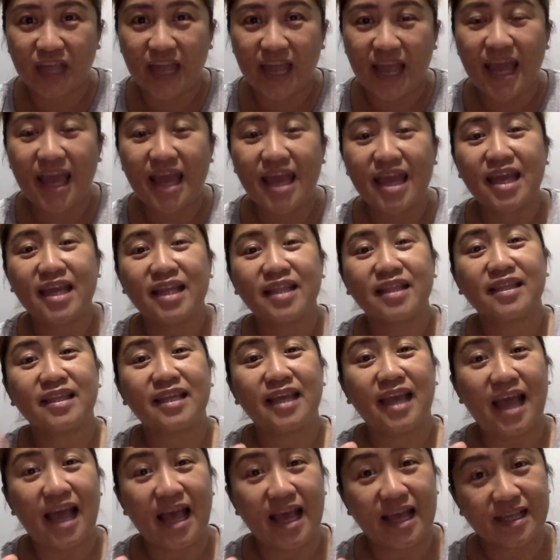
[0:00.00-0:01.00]
And
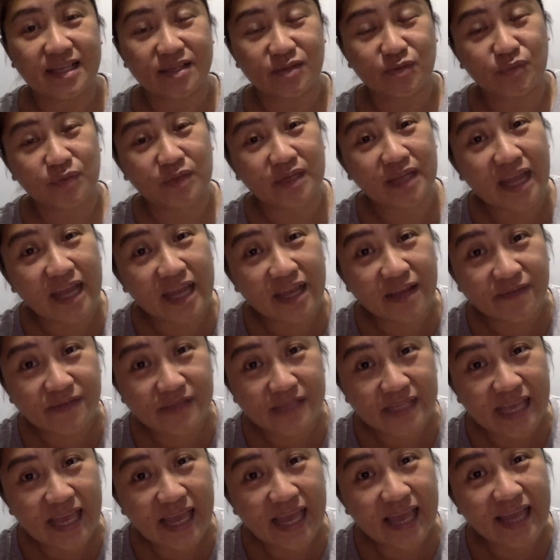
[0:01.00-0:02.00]
as what I have
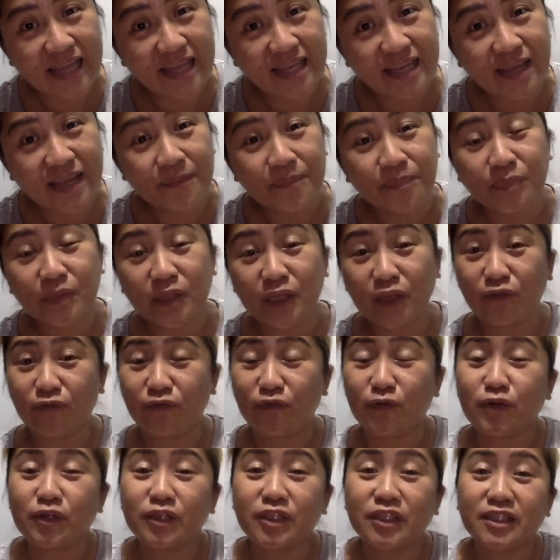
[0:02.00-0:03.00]
said, if
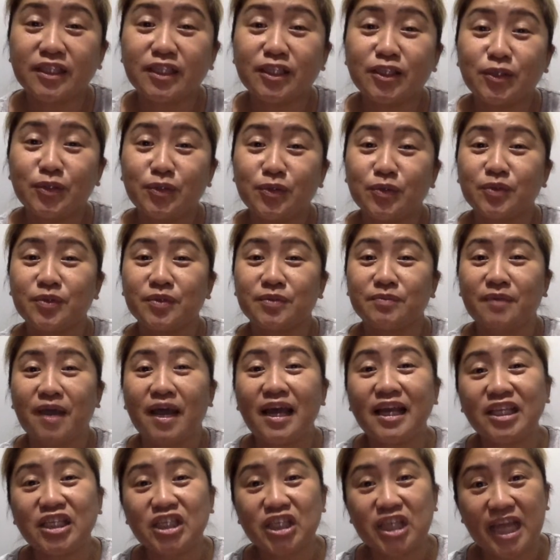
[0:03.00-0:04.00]
you're still new in
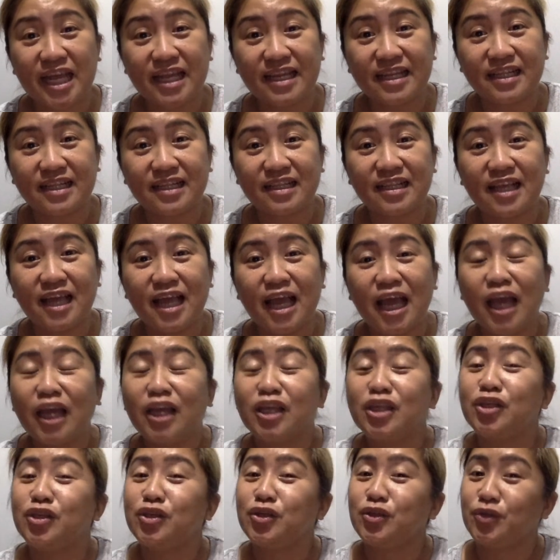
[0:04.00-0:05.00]
my channel,
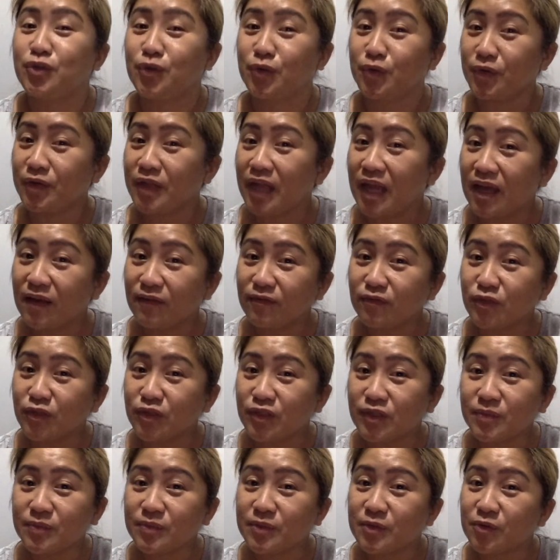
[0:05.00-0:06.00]
you don't have to
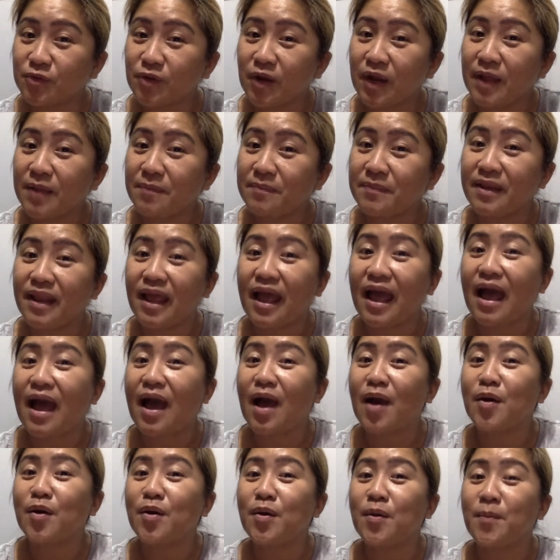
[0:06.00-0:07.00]
subscribe
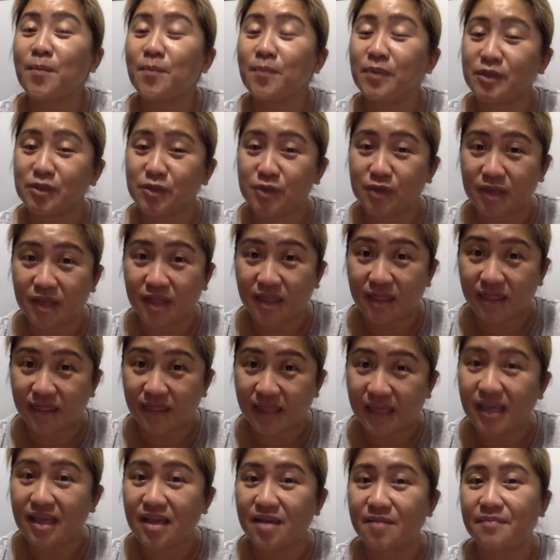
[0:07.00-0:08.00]
now, but you can
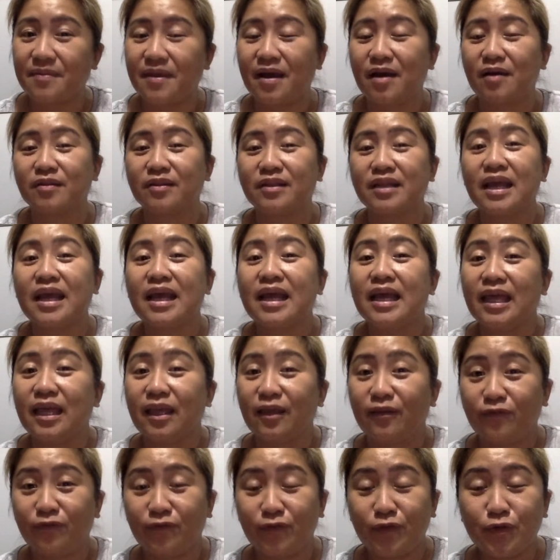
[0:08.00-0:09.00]
think about
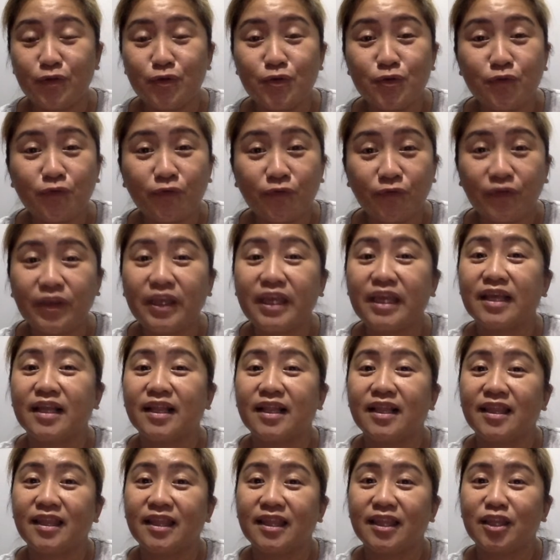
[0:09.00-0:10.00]
if you
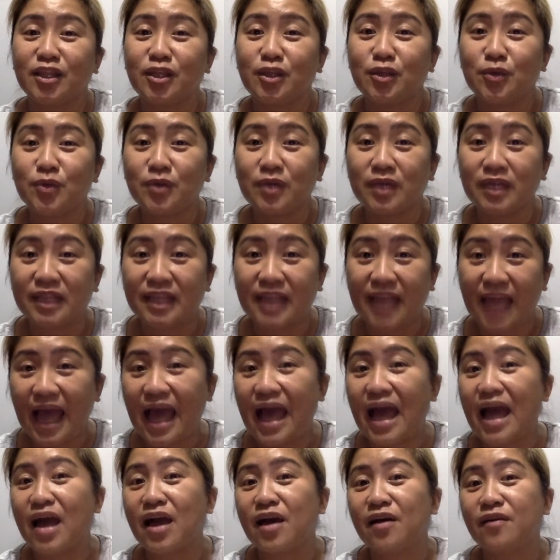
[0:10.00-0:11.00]
feel that you can
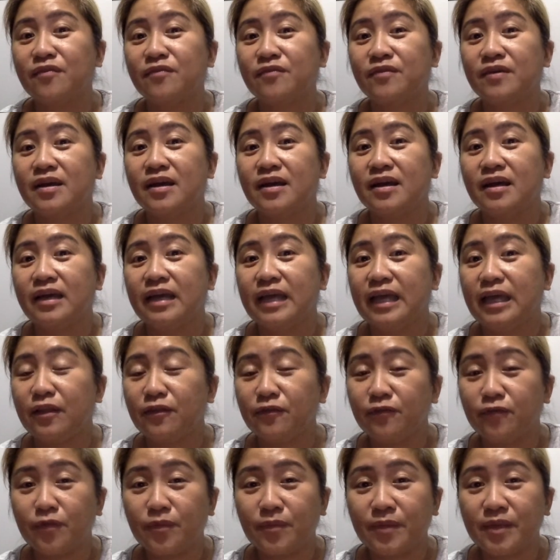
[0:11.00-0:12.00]
have
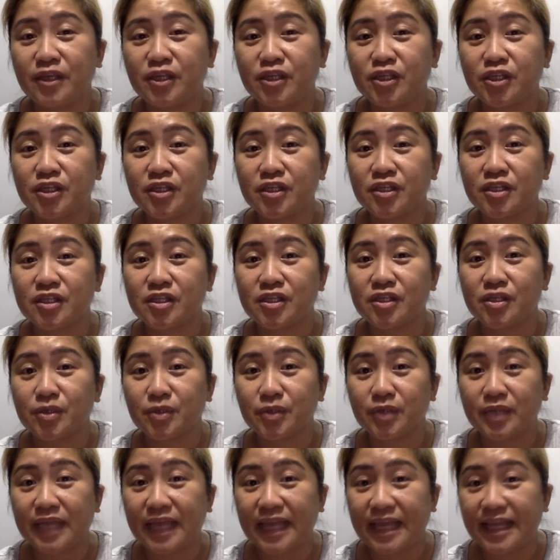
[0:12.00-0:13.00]
informations or
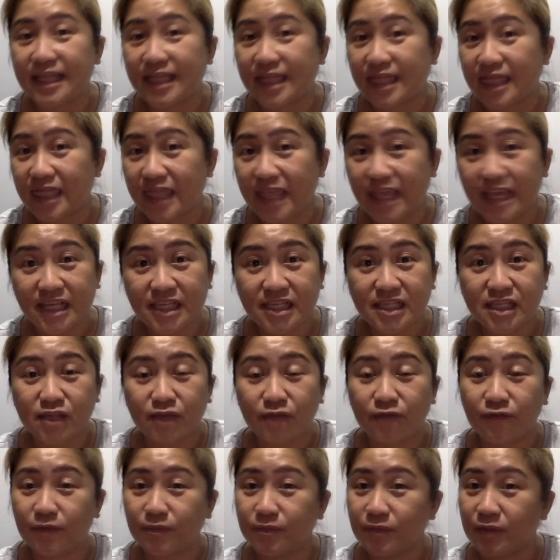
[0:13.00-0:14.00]
gain things
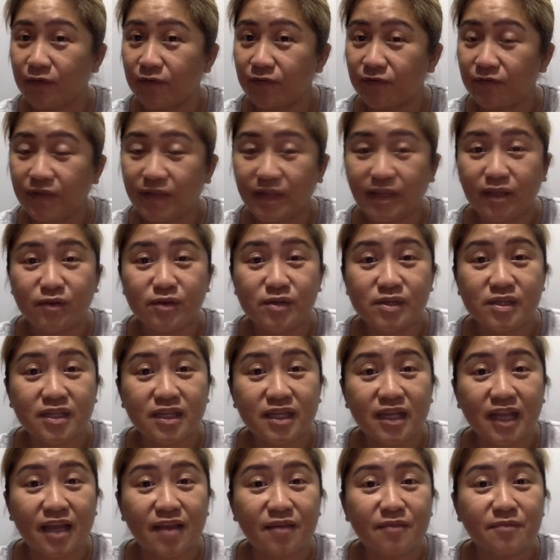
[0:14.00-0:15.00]
from the videos
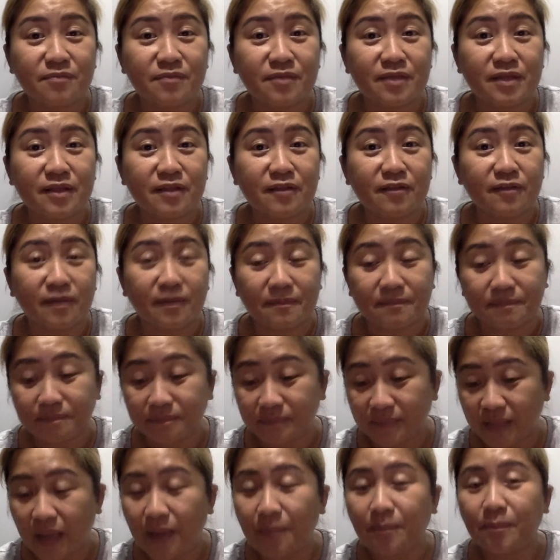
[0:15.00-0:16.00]
that I've been
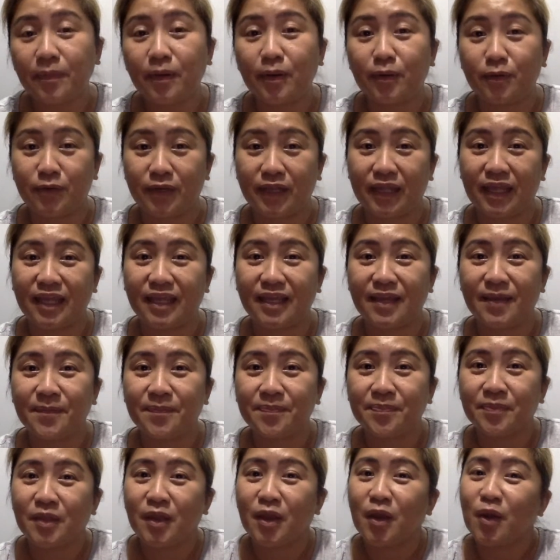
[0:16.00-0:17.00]
uploading,
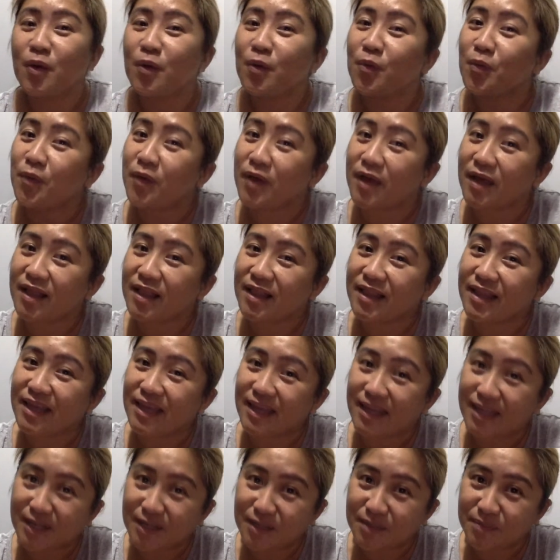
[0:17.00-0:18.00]
well,
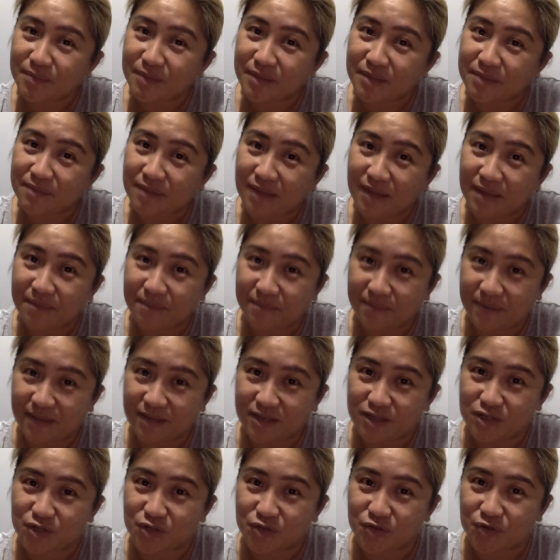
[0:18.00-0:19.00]
it'll be my
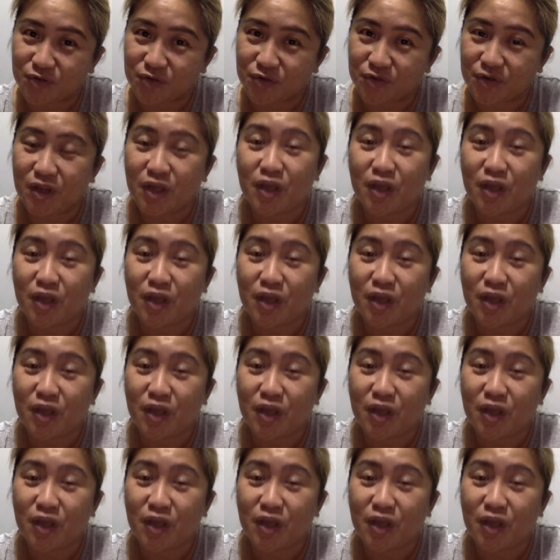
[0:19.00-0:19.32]
pleasure.